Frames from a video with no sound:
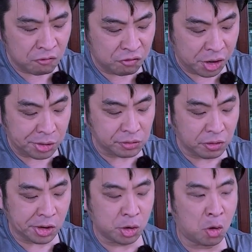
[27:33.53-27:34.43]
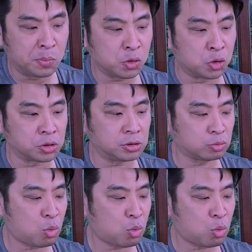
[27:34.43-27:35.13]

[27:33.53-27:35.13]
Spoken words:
Very, very home cooked.